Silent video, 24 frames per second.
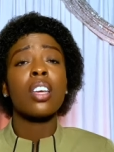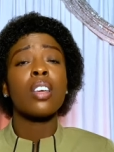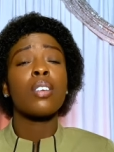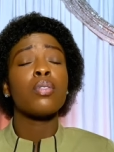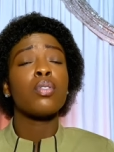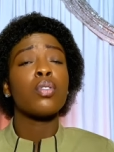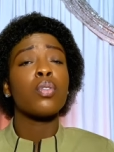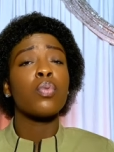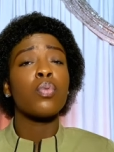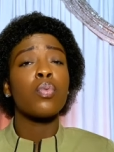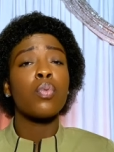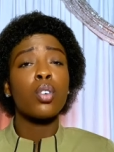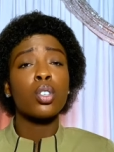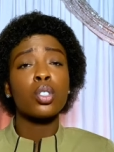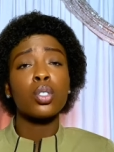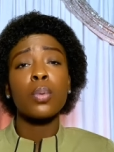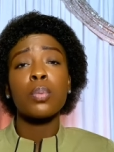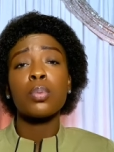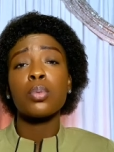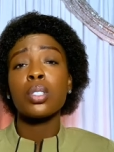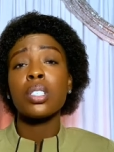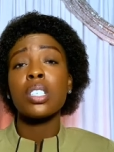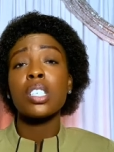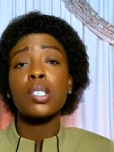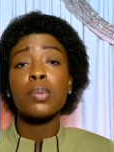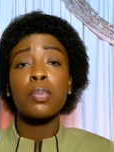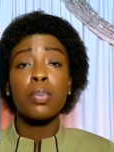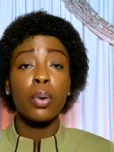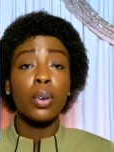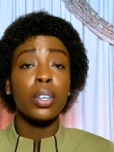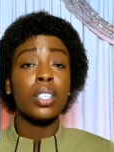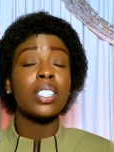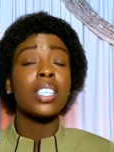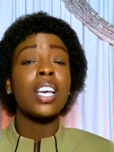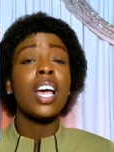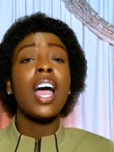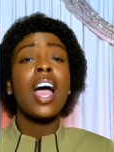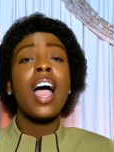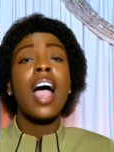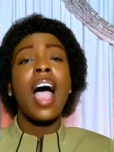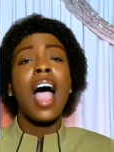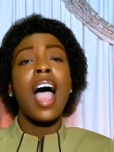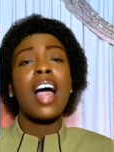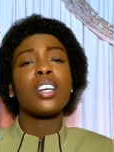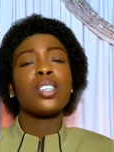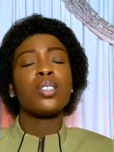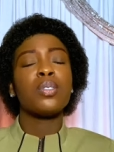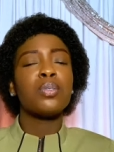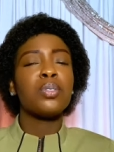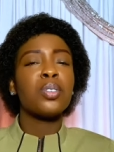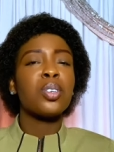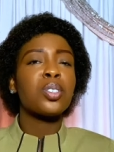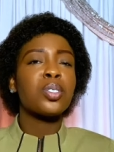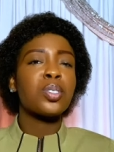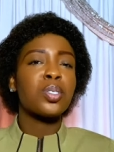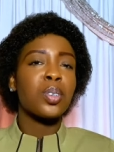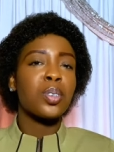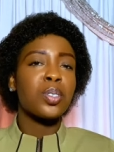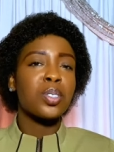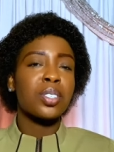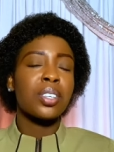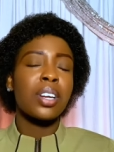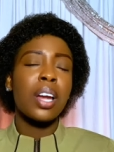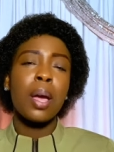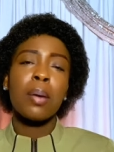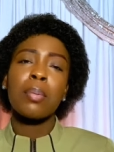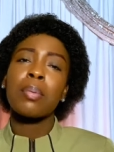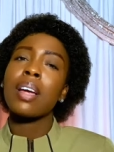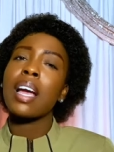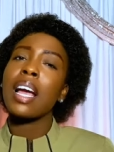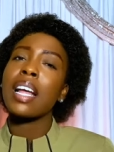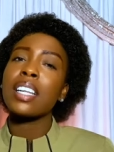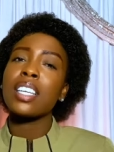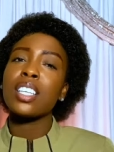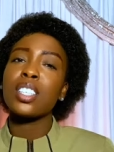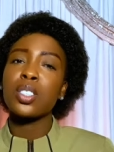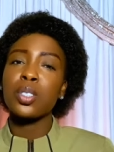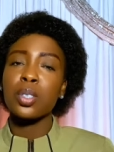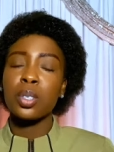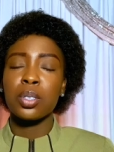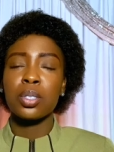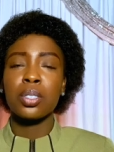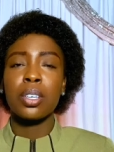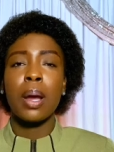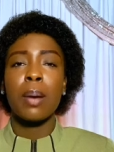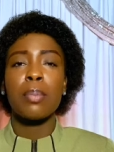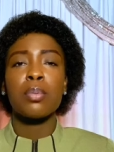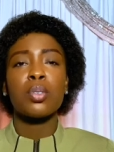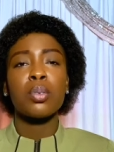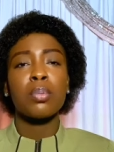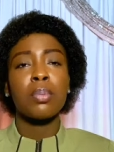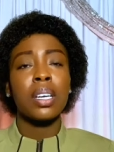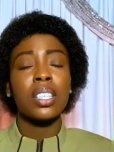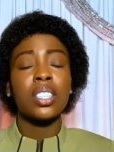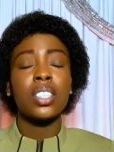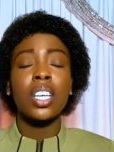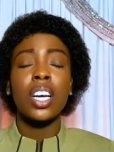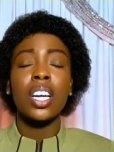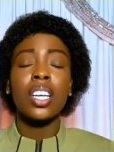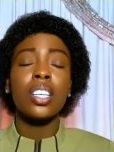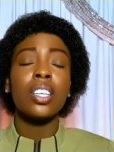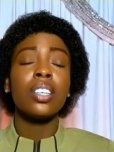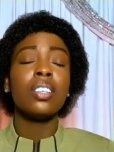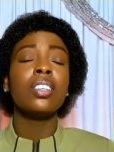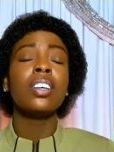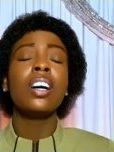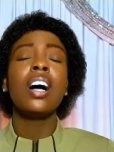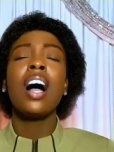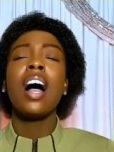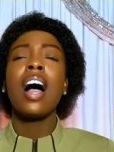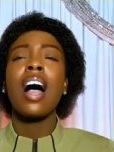If you've watched up to this point and you've not subscribed, kindly subscribe to my channel.